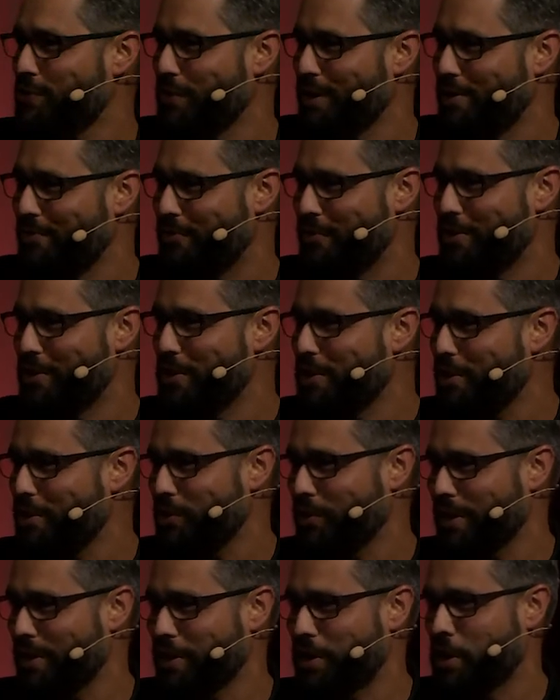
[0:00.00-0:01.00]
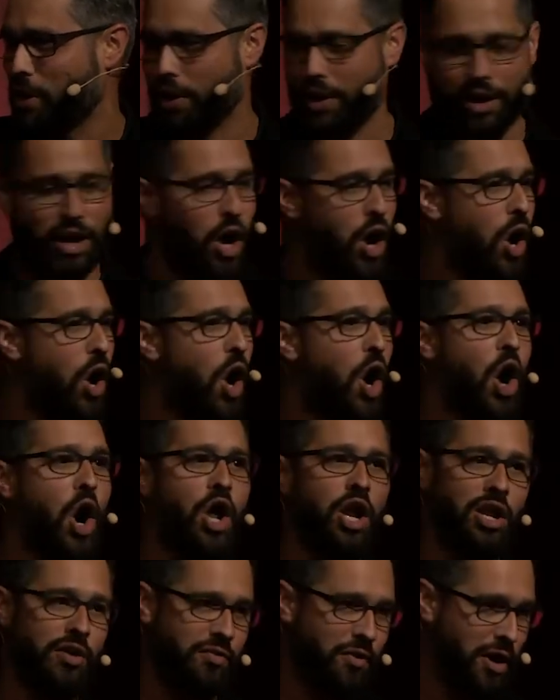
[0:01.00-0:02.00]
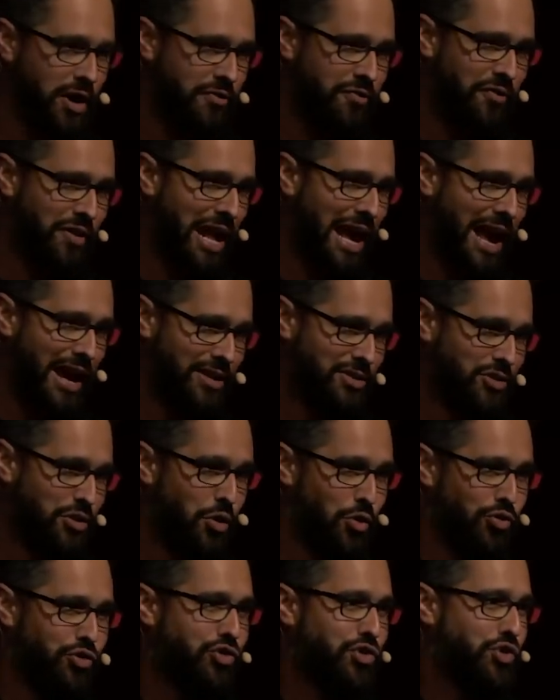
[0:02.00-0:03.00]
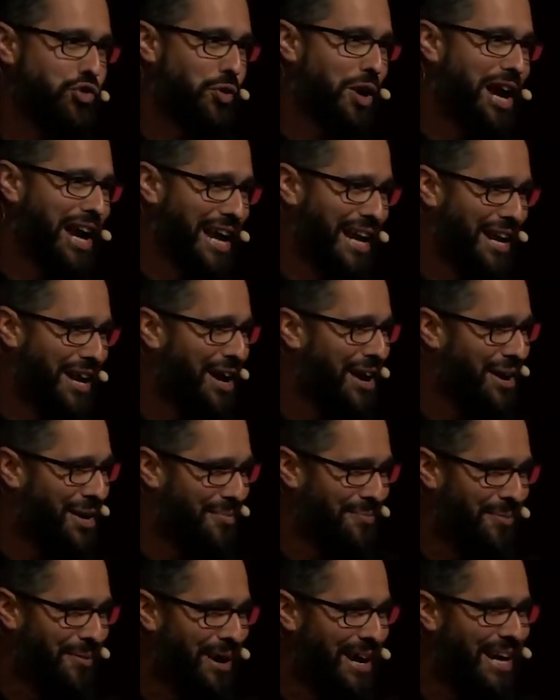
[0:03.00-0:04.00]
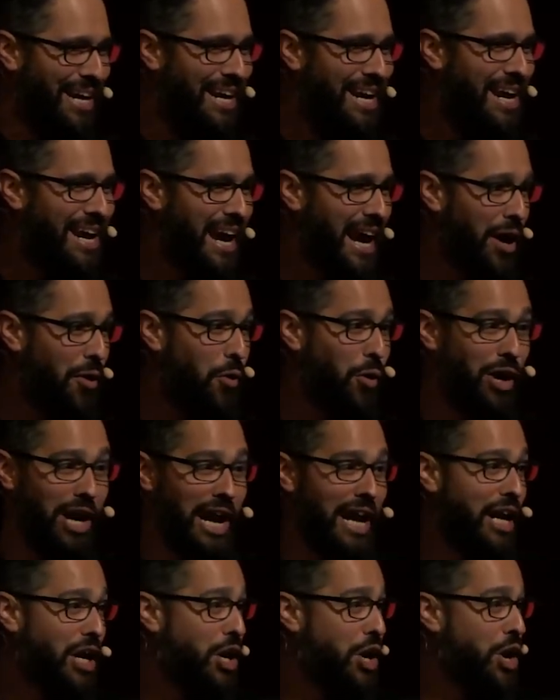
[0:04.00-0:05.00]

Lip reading: rate for your credit card," all of our flags go straight up, right? And we're like,